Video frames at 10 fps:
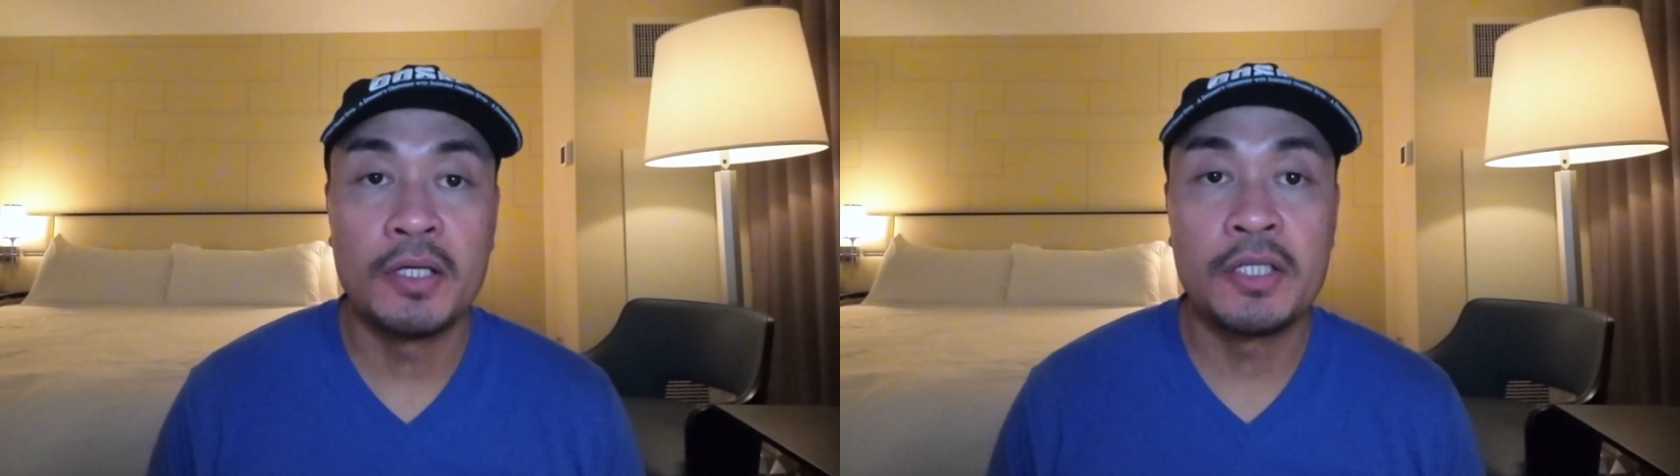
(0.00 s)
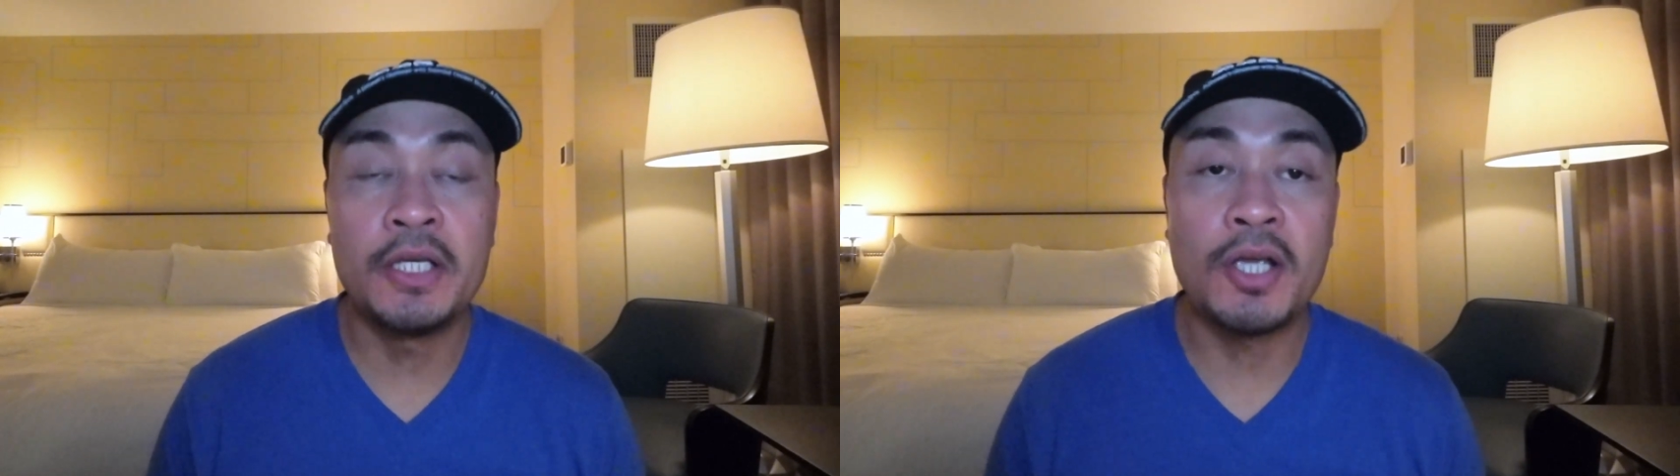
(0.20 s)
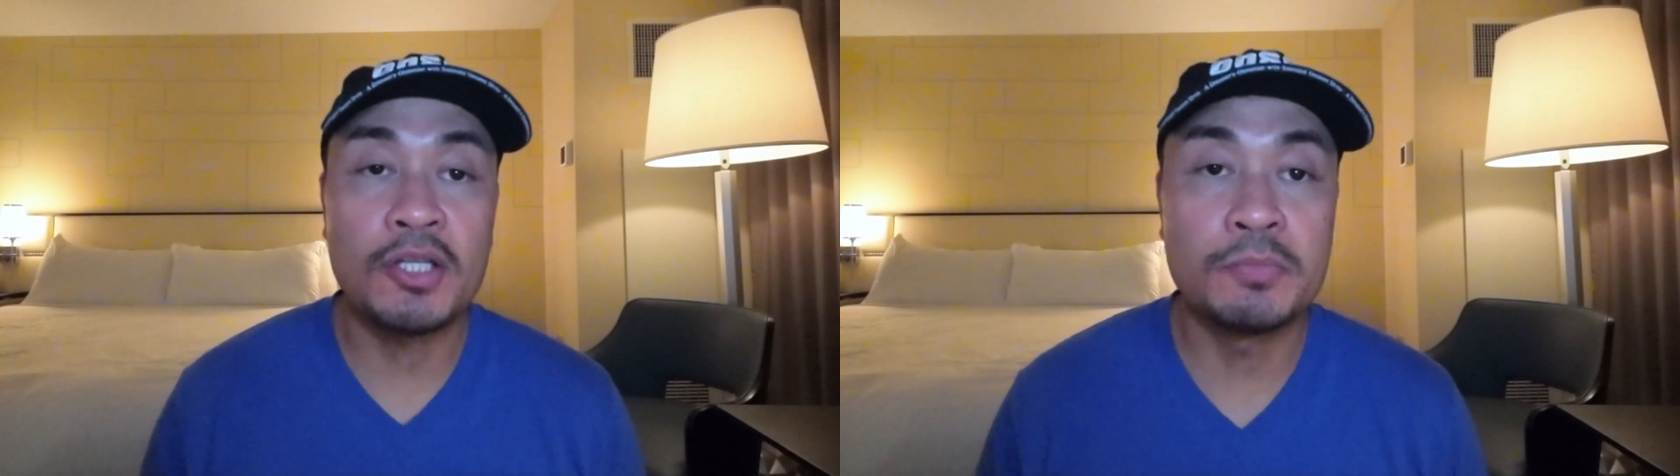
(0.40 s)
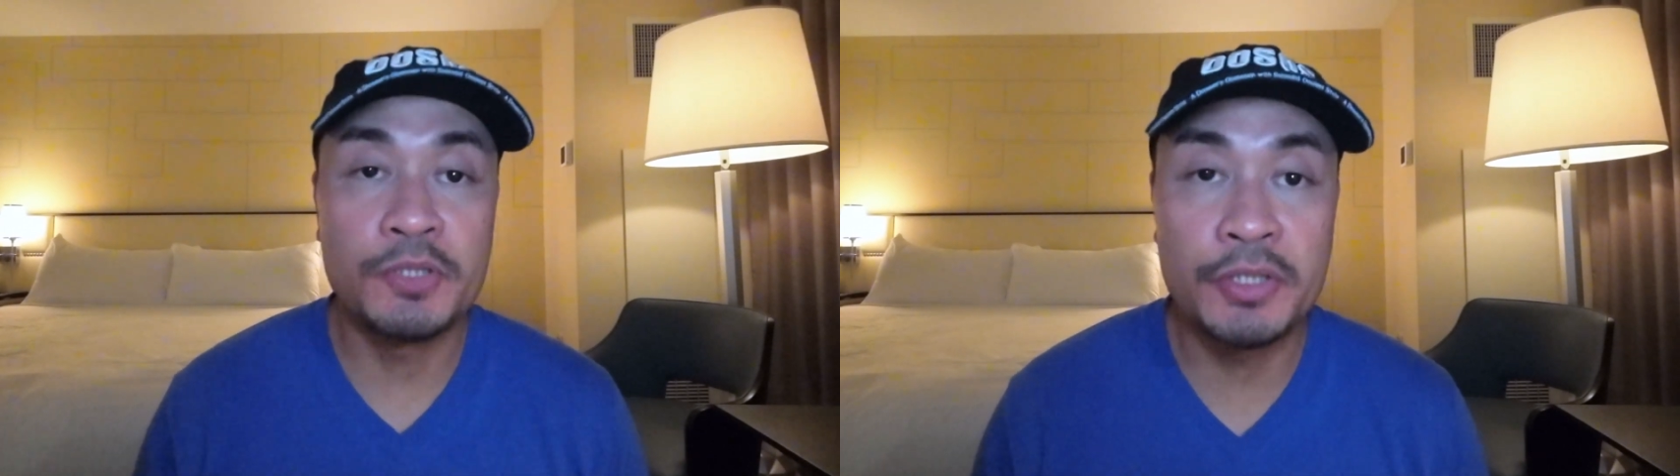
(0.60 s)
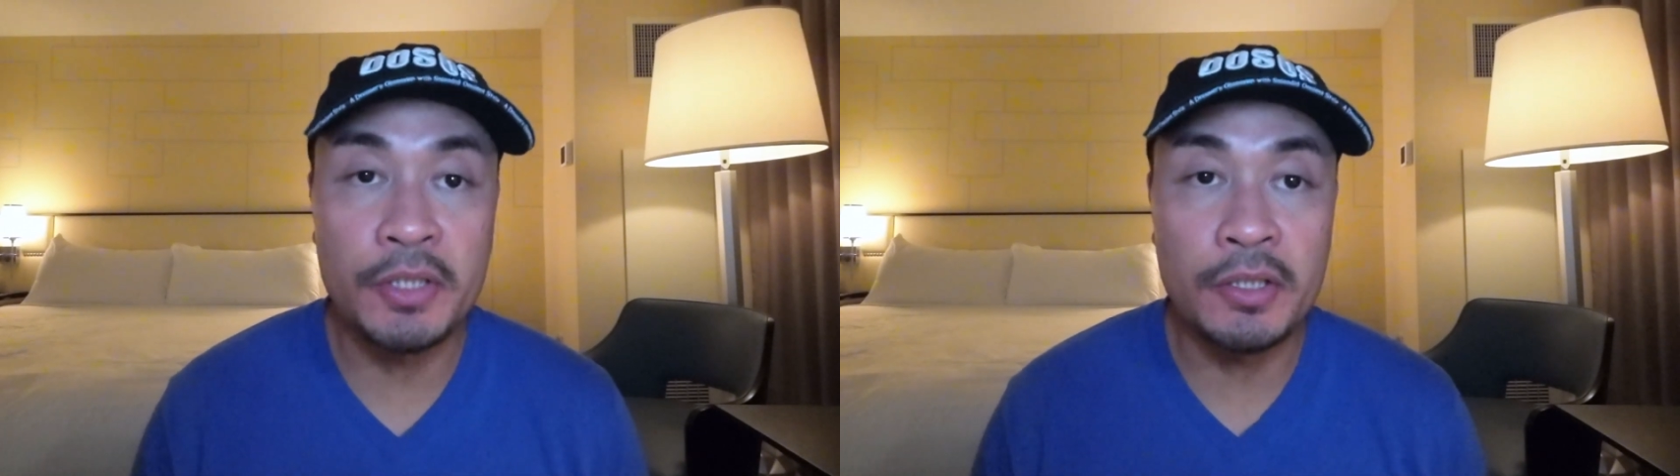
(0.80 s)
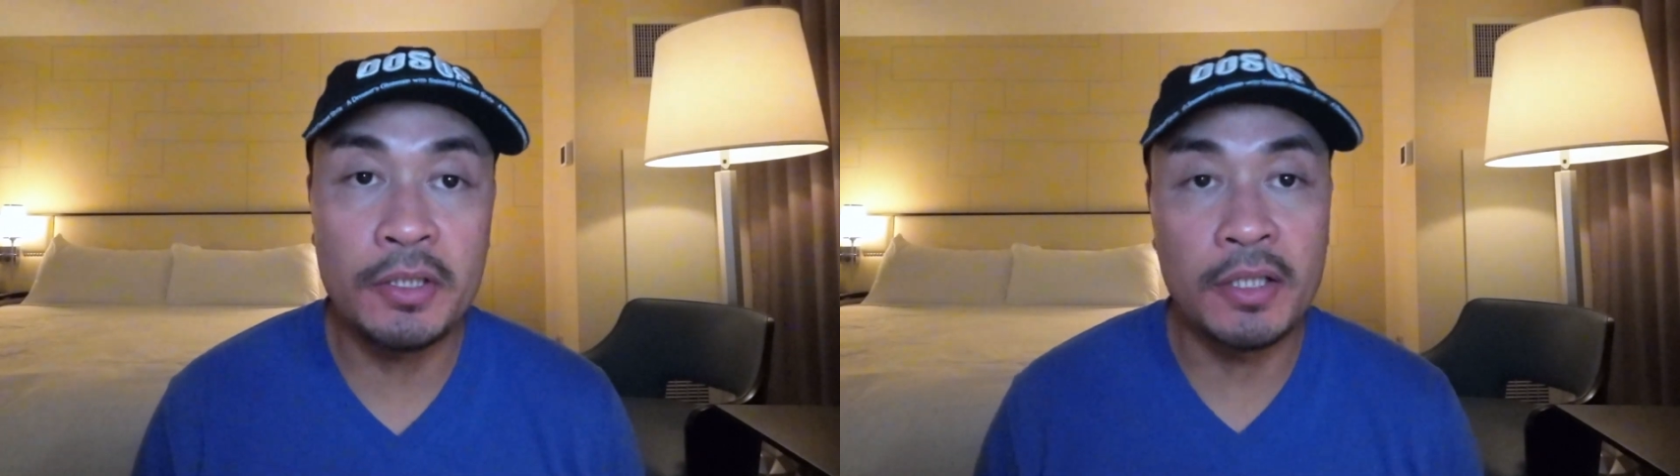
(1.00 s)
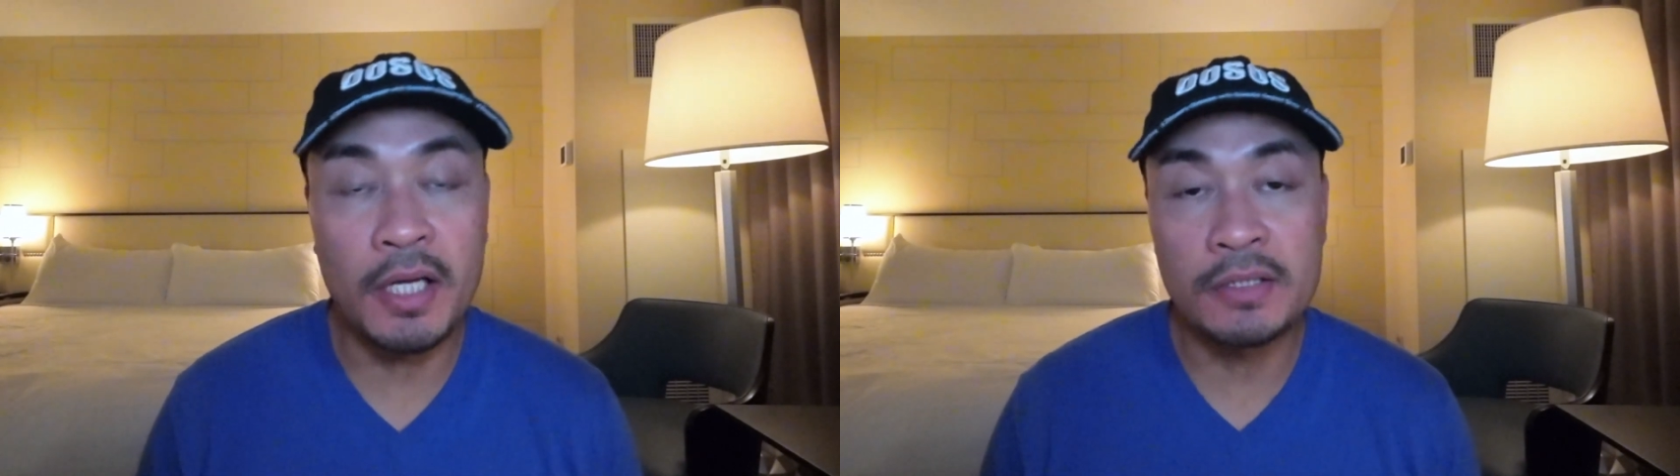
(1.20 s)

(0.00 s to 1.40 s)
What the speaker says: kiosk machine, and I